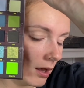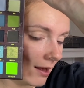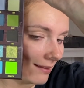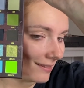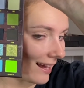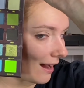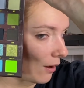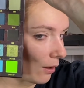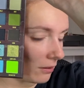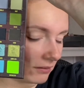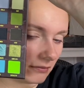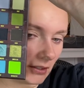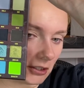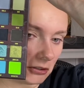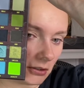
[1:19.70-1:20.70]
that
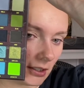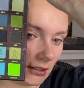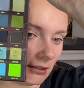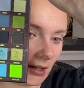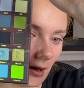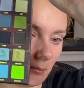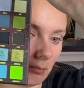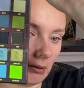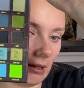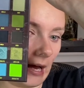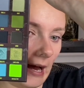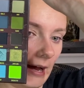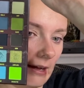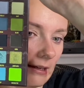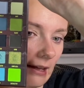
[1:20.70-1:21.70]
olivey green, and that
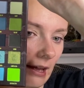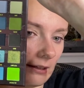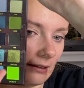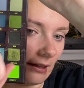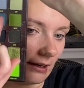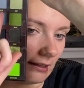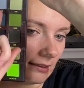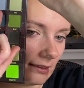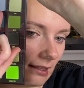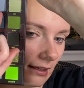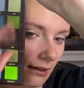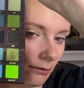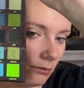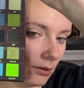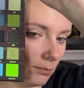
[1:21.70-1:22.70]
black. And then I think
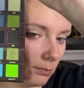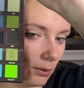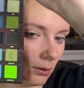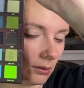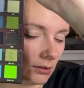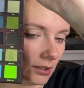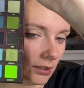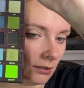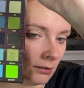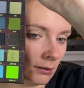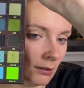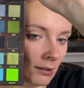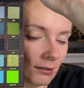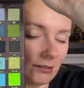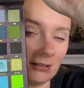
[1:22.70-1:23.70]
I want to pull in
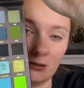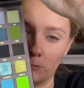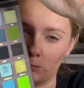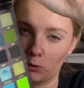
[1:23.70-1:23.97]
some